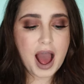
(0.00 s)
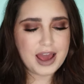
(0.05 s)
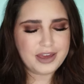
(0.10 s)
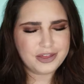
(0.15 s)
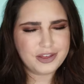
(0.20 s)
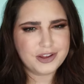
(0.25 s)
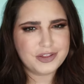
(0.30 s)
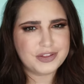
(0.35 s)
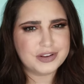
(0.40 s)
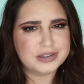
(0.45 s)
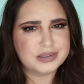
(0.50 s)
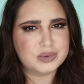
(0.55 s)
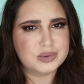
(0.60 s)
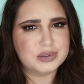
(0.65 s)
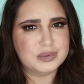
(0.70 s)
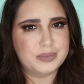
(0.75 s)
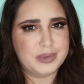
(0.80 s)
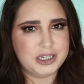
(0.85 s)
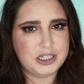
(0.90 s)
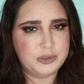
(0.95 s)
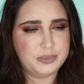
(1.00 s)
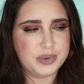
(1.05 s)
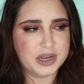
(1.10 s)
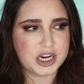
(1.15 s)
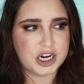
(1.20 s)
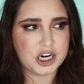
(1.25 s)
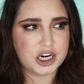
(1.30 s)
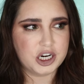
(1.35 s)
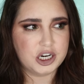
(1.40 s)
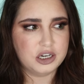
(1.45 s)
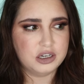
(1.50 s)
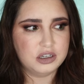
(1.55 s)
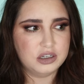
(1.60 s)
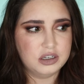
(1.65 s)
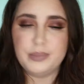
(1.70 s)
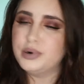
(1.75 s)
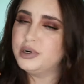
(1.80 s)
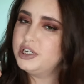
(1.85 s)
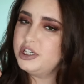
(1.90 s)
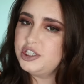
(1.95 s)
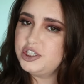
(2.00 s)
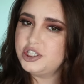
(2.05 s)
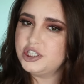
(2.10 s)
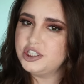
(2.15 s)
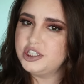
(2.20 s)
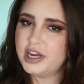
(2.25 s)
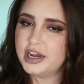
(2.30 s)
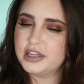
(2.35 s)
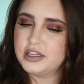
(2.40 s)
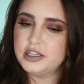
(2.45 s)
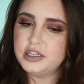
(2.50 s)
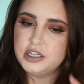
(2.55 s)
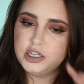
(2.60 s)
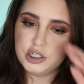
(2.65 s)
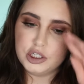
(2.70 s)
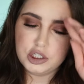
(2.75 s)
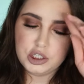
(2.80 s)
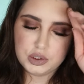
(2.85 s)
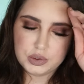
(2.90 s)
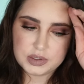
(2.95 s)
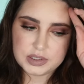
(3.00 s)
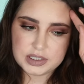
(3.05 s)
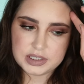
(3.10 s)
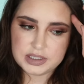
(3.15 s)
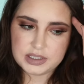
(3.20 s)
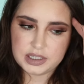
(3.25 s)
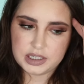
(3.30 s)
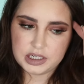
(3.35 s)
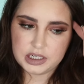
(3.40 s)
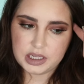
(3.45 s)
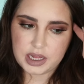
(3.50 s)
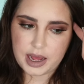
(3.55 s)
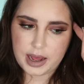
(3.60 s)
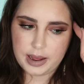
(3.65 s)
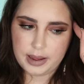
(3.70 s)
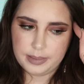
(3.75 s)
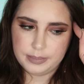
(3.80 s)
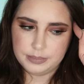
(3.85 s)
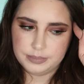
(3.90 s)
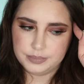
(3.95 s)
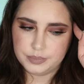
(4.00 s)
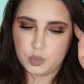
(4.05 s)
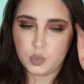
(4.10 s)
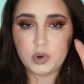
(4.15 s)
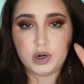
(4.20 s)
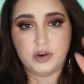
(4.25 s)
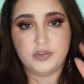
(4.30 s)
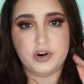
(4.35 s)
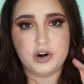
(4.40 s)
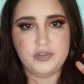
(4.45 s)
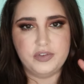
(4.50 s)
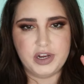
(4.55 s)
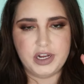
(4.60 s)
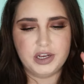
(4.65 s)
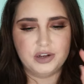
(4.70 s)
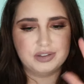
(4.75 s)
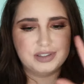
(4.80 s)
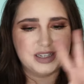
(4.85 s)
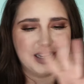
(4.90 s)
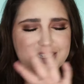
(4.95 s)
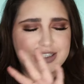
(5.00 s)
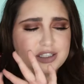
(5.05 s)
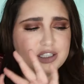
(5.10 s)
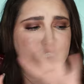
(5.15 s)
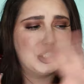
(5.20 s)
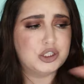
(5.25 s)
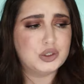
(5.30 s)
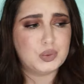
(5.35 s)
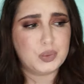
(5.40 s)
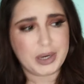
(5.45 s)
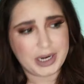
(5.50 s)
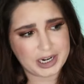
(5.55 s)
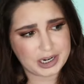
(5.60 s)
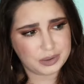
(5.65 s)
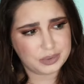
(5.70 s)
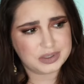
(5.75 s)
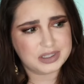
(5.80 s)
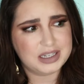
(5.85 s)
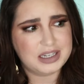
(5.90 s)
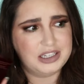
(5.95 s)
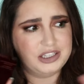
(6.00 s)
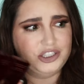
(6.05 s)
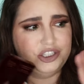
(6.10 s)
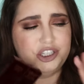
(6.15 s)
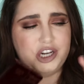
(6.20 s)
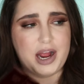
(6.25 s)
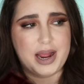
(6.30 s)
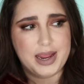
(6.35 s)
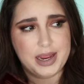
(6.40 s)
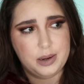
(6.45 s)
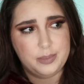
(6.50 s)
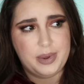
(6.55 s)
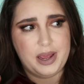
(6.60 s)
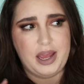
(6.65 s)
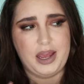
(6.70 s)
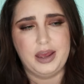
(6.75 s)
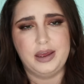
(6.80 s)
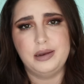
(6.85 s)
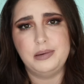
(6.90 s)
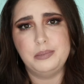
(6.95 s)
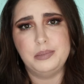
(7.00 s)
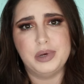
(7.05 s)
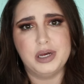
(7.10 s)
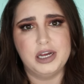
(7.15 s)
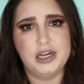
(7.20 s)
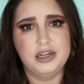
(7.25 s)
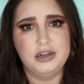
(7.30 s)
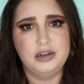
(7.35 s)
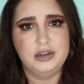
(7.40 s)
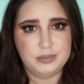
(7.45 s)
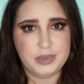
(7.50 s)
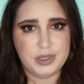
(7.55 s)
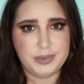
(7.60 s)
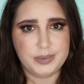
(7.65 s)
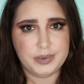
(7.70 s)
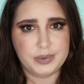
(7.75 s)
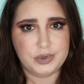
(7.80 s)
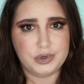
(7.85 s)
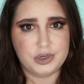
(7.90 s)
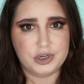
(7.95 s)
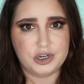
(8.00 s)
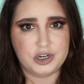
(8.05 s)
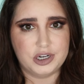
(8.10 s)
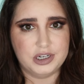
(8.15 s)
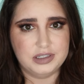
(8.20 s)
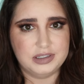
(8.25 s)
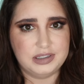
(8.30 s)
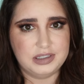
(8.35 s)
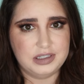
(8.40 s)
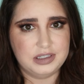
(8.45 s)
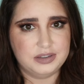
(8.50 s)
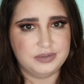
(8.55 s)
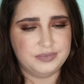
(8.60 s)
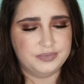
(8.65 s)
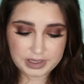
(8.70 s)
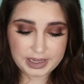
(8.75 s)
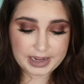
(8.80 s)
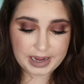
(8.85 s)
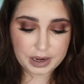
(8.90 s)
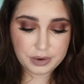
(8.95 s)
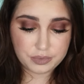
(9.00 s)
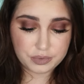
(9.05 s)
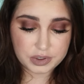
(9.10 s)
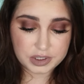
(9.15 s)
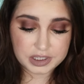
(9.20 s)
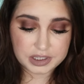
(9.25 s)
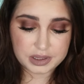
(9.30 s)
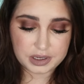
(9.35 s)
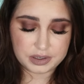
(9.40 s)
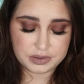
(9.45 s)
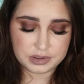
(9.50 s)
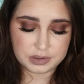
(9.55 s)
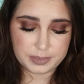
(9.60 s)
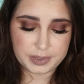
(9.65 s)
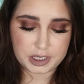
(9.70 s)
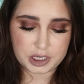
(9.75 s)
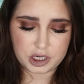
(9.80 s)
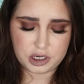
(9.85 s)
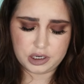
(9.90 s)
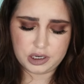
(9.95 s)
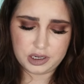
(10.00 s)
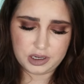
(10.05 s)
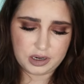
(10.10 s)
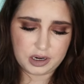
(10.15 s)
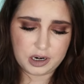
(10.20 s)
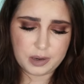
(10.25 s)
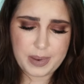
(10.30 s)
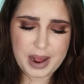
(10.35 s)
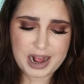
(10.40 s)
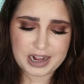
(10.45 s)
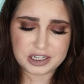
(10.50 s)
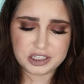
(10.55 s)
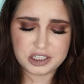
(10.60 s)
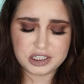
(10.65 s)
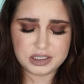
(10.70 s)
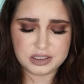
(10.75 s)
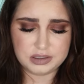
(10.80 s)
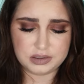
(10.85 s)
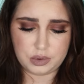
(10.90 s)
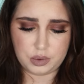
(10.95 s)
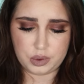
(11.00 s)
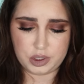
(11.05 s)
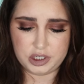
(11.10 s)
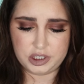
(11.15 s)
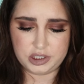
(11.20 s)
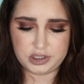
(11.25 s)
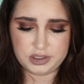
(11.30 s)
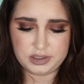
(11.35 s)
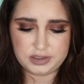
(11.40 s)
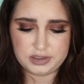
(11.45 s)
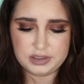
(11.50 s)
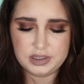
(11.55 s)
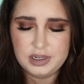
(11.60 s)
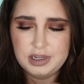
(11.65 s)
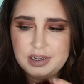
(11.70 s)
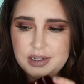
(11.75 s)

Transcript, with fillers: I thought this was much bigger. I'm pretty sure Jaclyn Hill used this in um one of her videos, and I swear it was like a giant pan, but maybe I'm going crazy. Like, I really thought it was bigger. Ugh, her packaging is gorgeous.